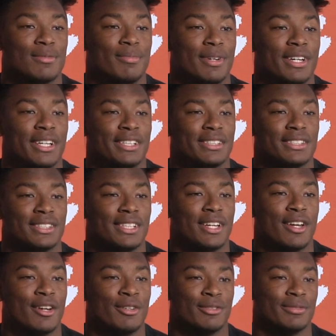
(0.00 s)
But you
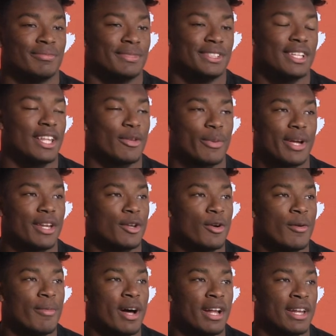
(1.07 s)
know, it's nothing we can do
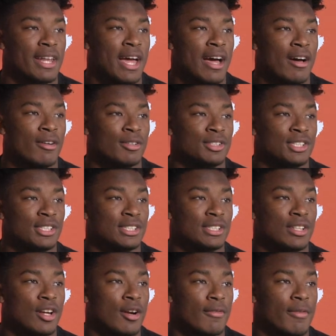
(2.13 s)
about it now. Just
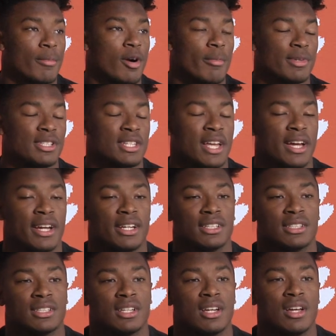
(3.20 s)
learn from our
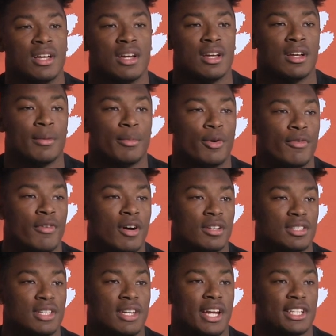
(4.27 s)
mistakes, move on
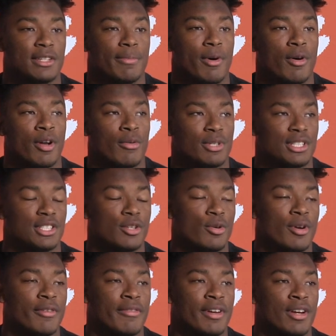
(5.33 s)
to the next opponent, which is
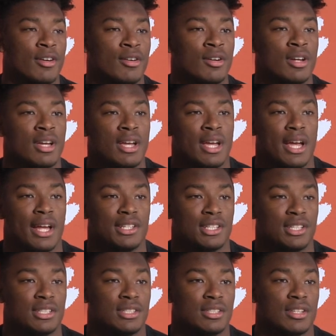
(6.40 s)
Louisville, and
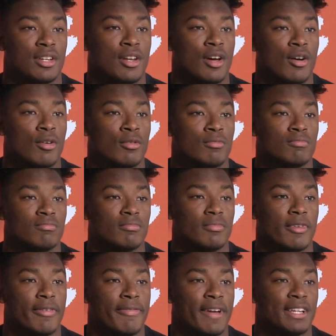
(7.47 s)
just you know
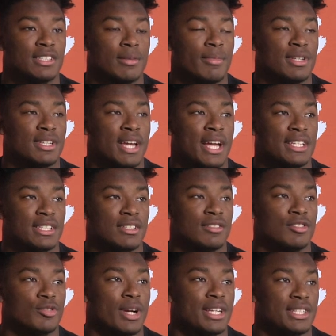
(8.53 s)
fix some mistakes
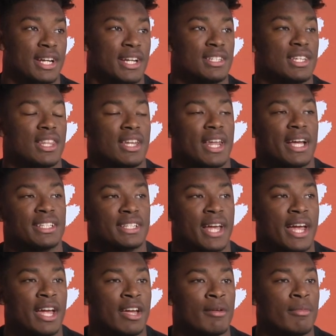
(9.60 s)
and translate it to the next
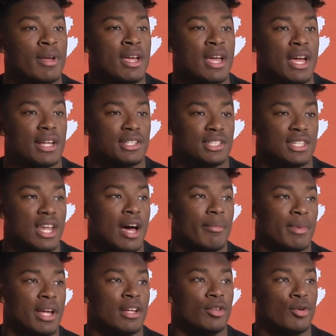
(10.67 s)
game, and just
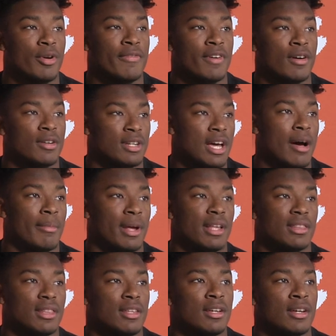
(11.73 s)
dominate Louisville and
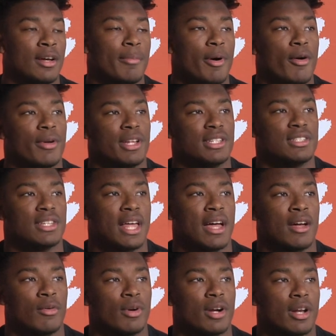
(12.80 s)
dominate the opponents
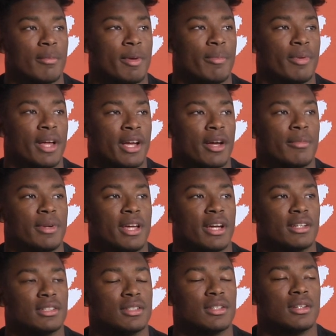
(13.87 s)
that we're going to be playing up
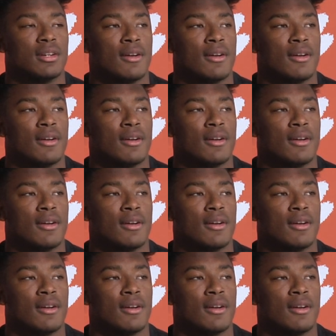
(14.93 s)
next.